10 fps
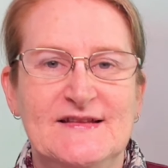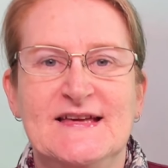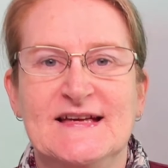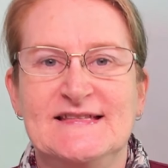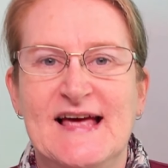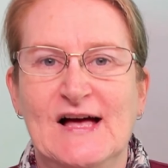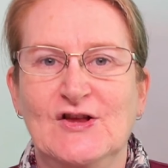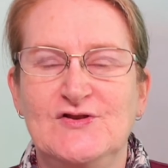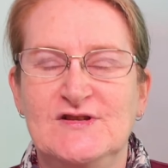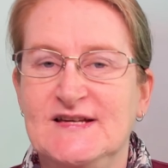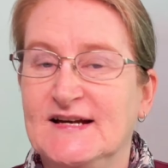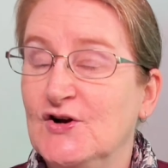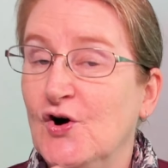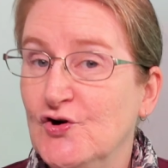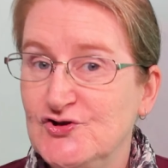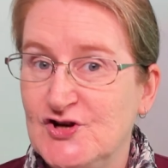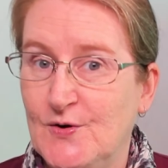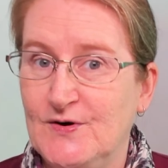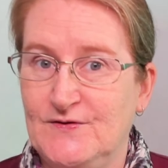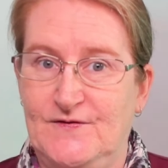then you can download your ticket or
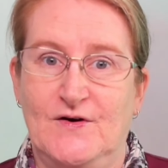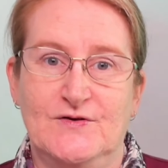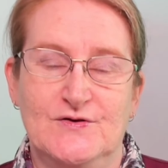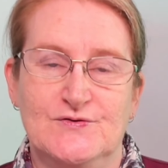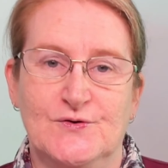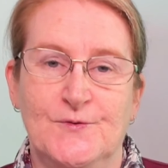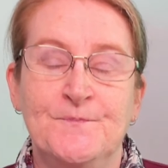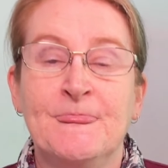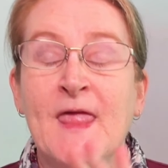show it at the phone at the door.